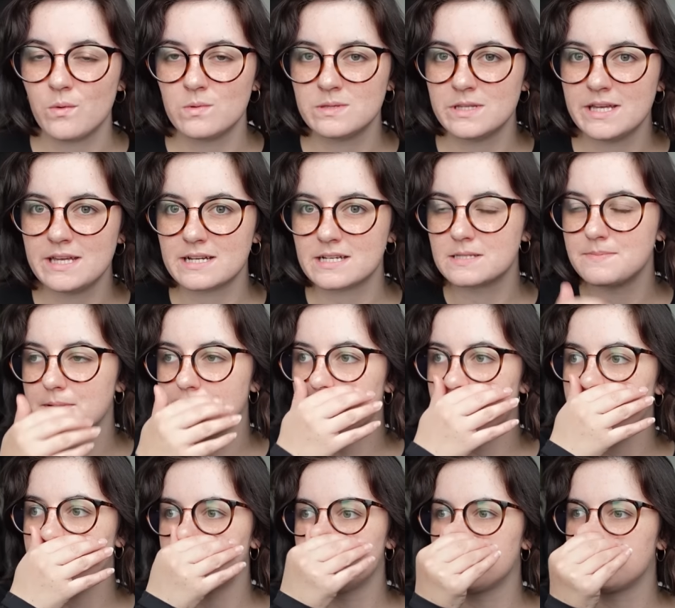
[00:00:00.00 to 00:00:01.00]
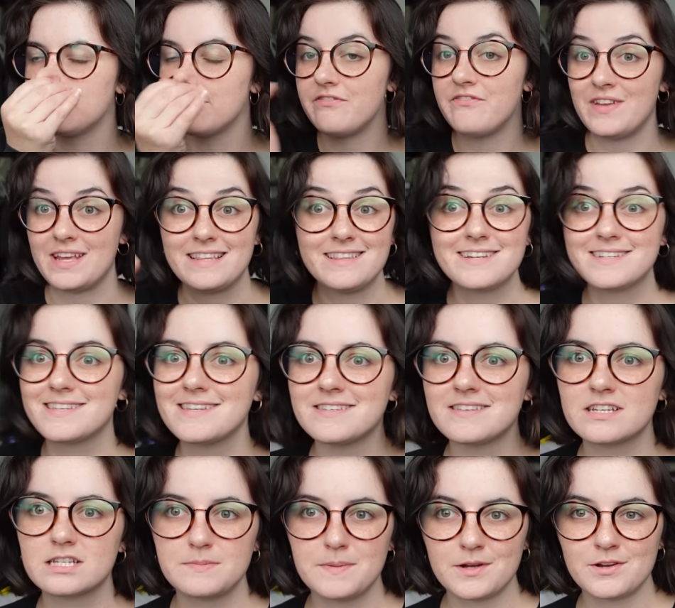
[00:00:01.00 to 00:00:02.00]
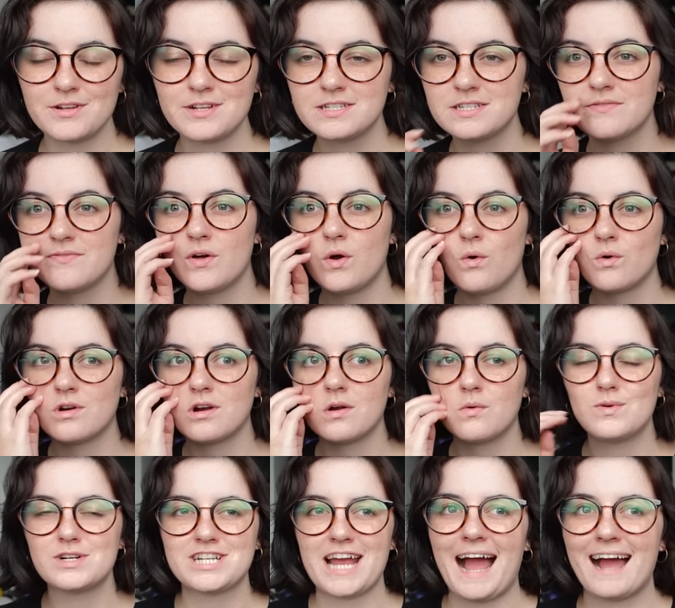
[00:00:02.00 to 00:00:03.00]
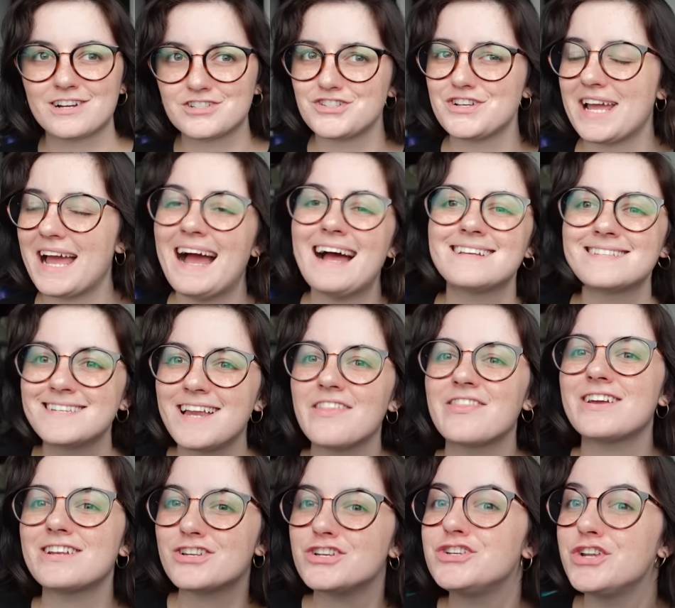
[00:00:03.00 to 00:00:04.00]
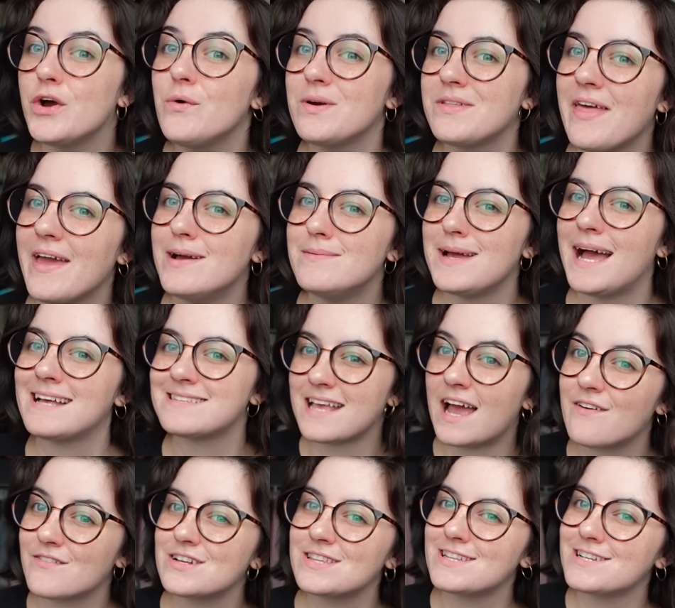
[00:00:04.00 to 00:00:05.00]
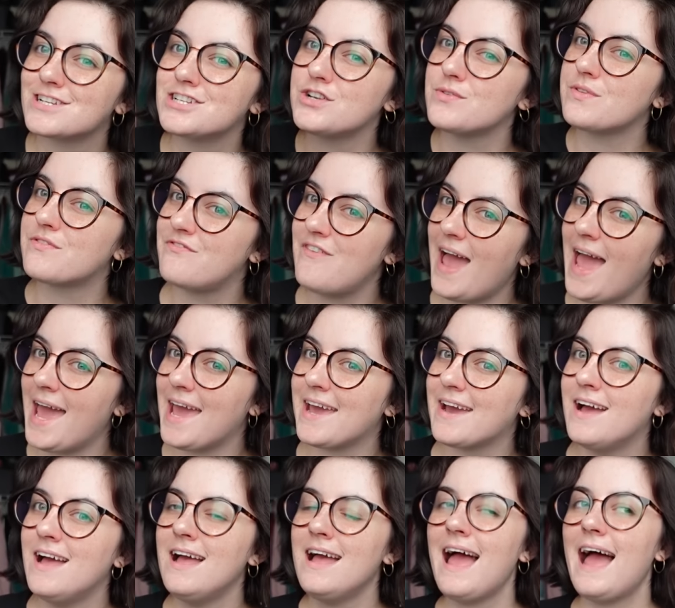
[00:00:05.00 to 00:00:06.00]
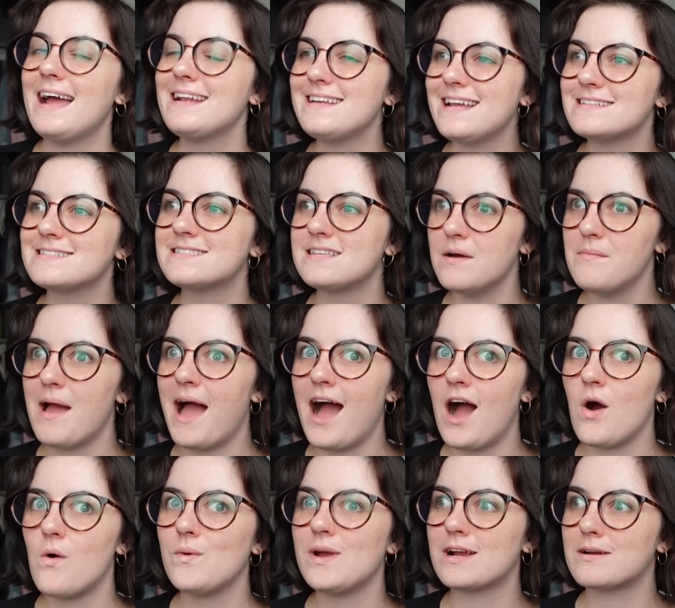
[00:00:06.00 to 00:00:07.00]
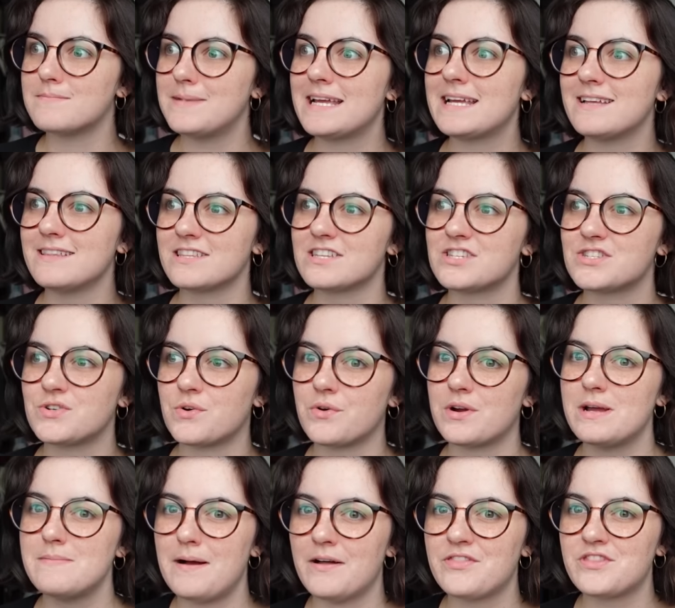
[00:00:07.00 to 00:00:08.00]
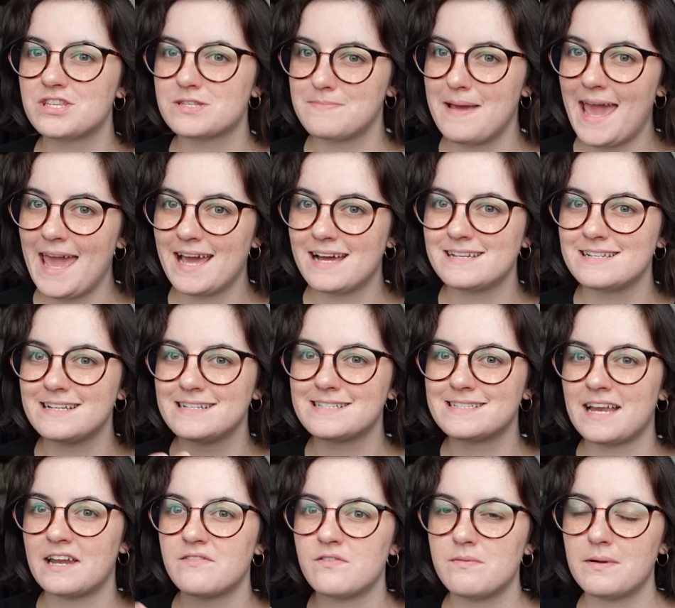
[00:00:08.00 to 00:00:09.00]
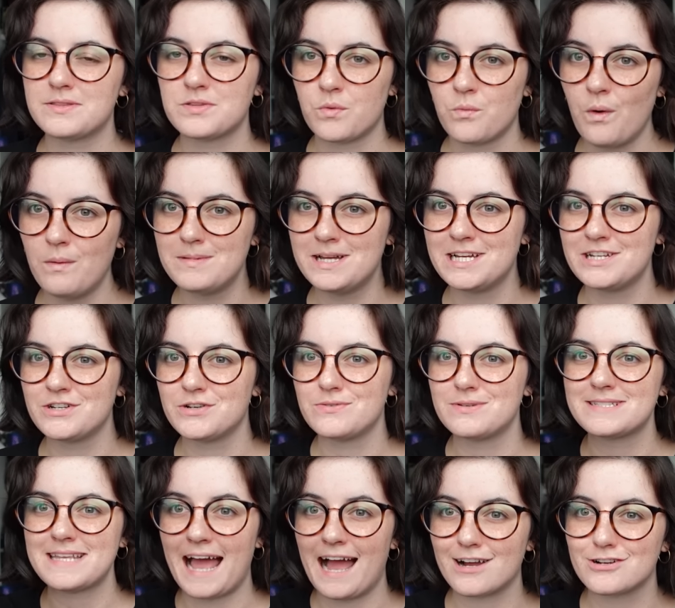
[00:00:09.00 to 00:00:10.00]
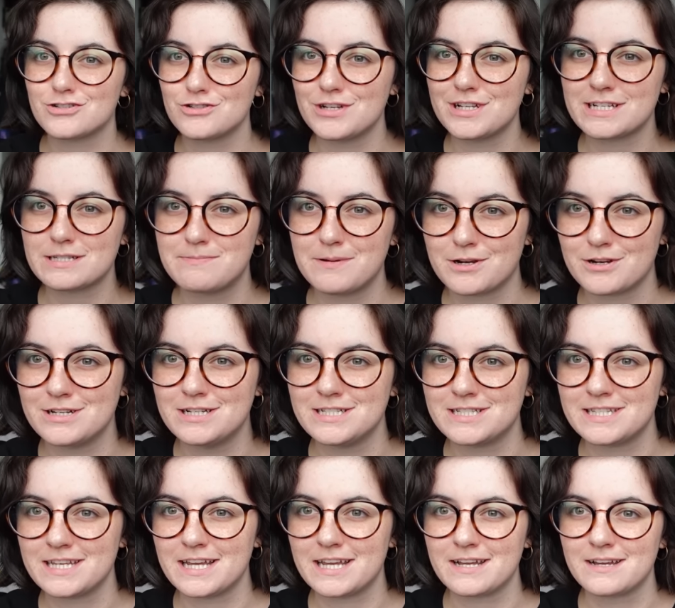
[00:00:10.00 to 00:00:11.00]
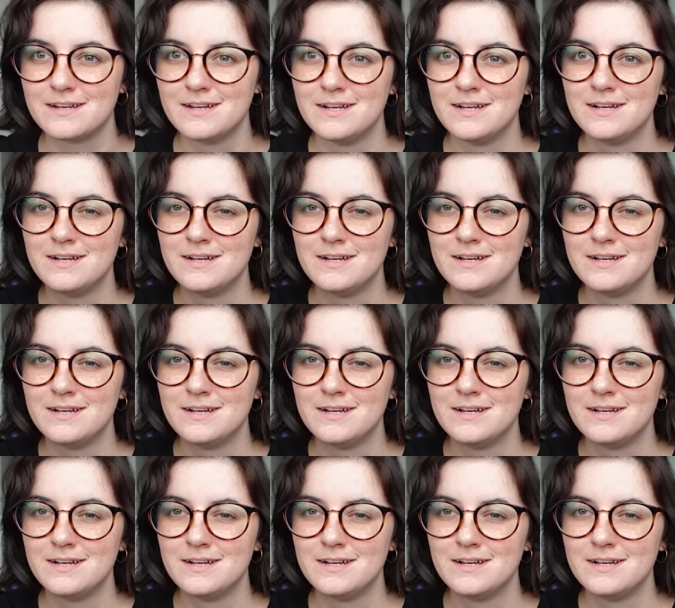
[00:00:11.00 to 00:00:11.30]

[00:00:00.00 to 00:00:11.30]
only experience Felix's experience of the horror, which actually has nothing to do with him, has everything to do with Faye, and yet somehow we are making the story about this man instead of about the woman who is actually experiencing